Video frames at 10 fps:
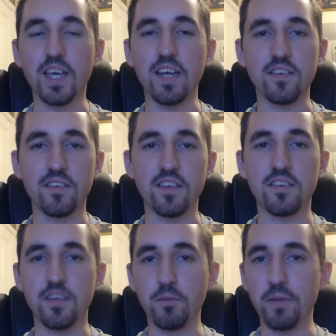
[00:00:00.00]
again,
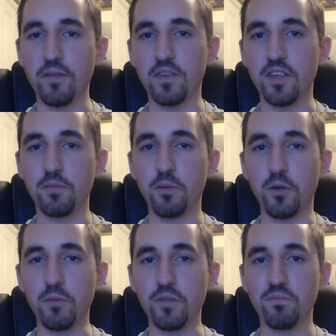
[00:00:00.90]
did seem a bit of a
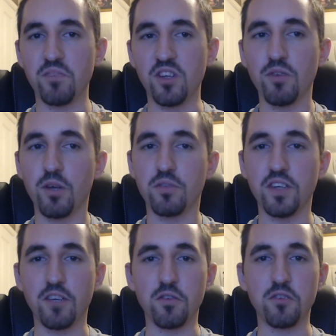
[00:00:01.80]
disappointment. So the Rome
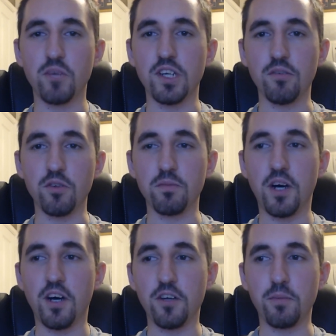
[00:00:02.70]
sequence really
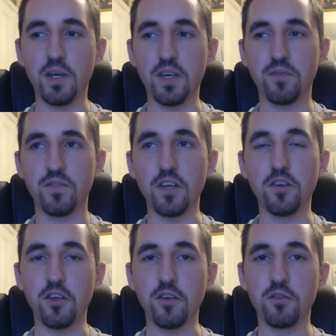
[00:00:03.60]
was marred by the
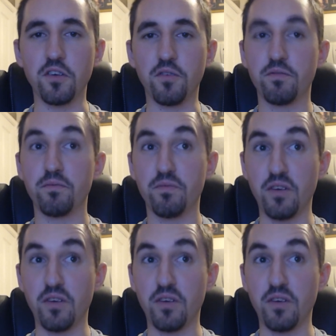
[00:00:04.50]
underuse of